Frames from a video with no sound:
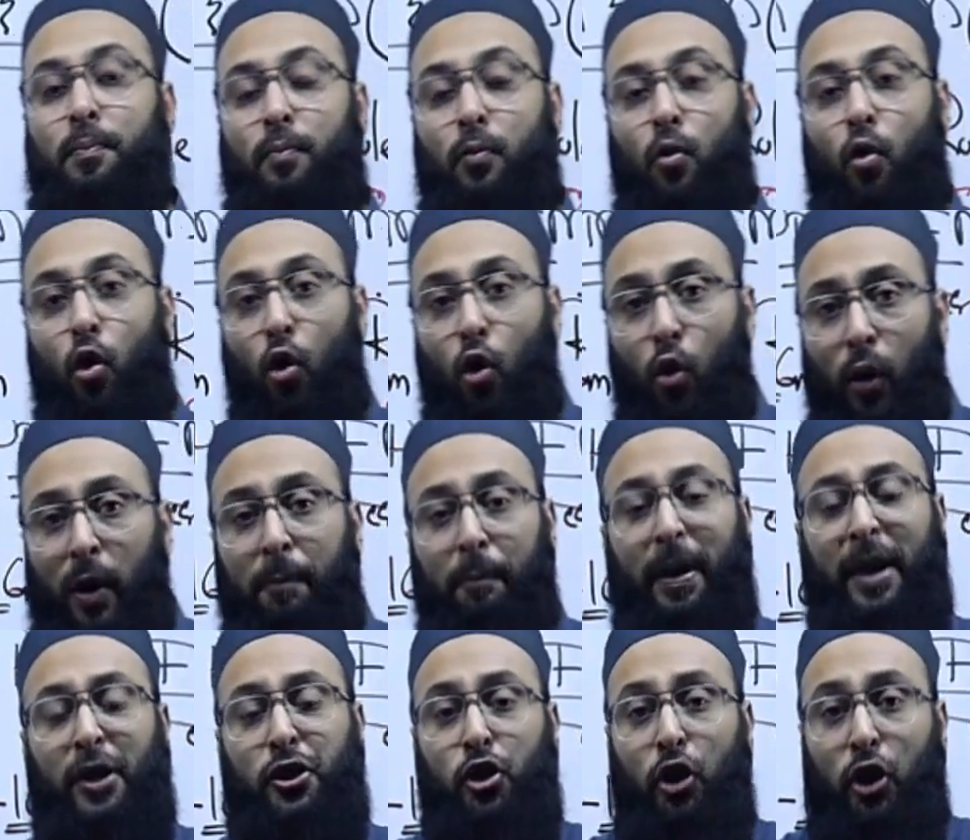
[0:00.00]

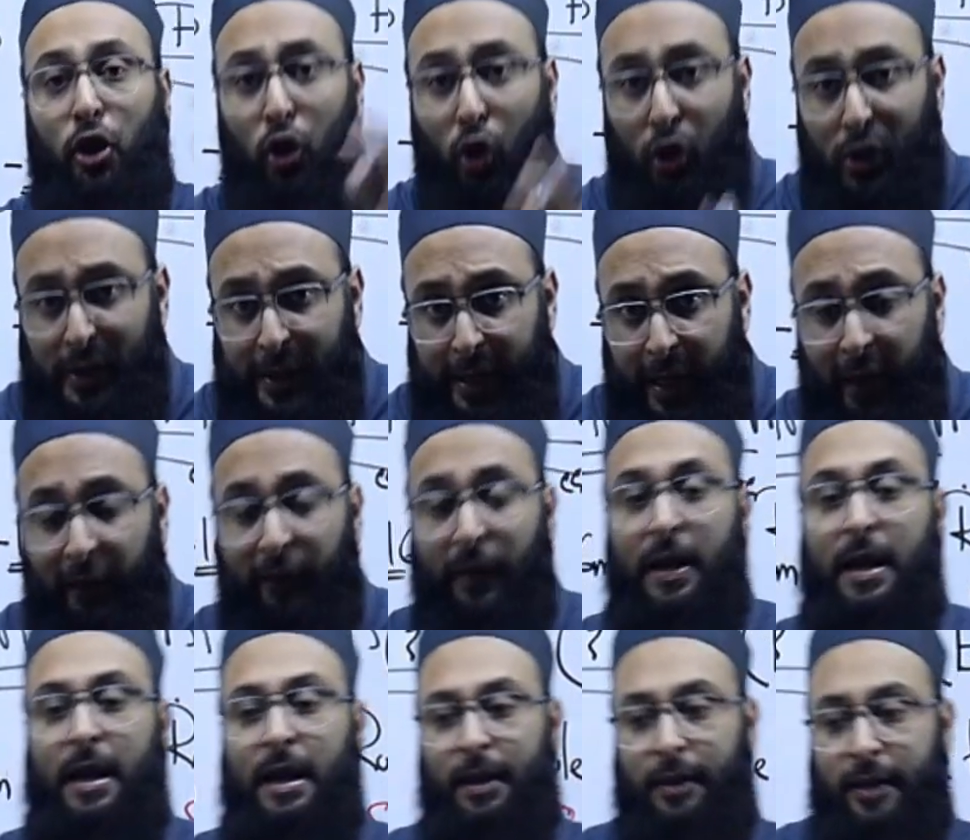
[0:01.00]
overpressure yourself.
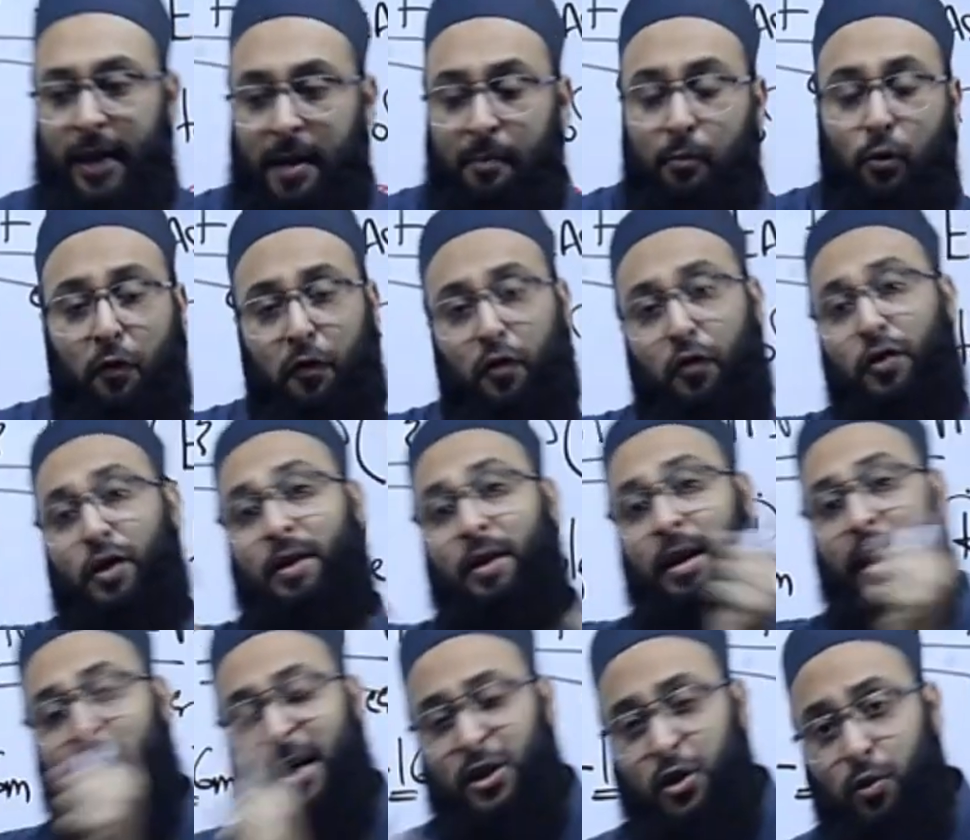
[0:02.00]
Then move to the
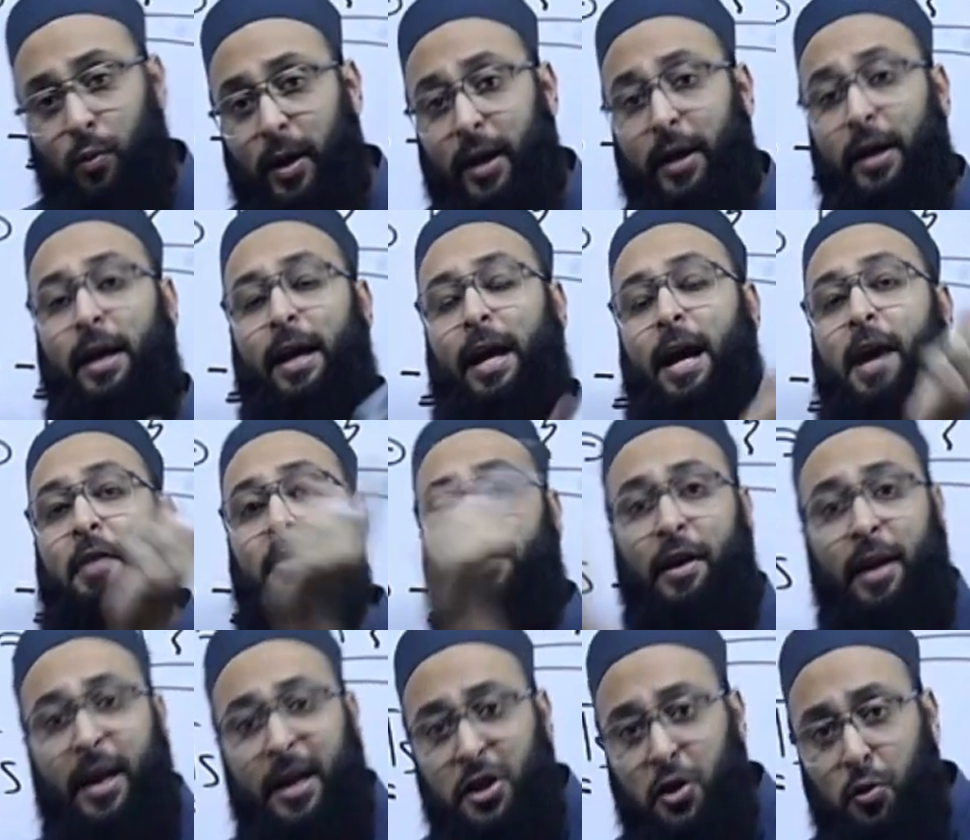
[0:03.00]
next one and the
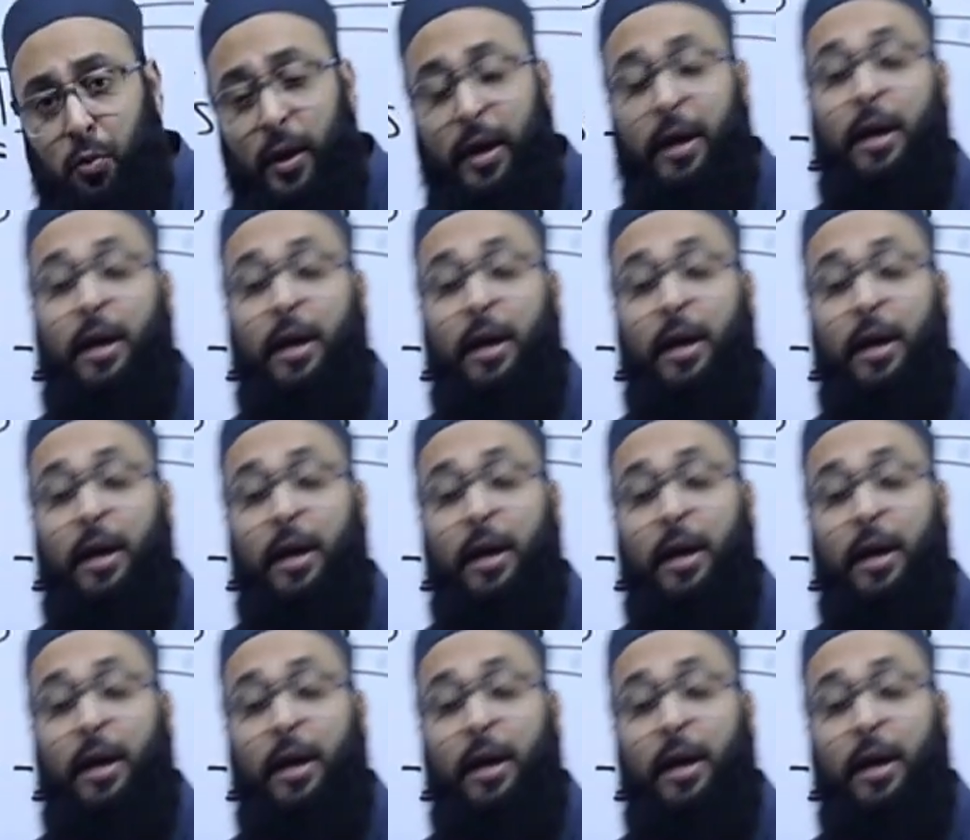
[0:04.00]
next one.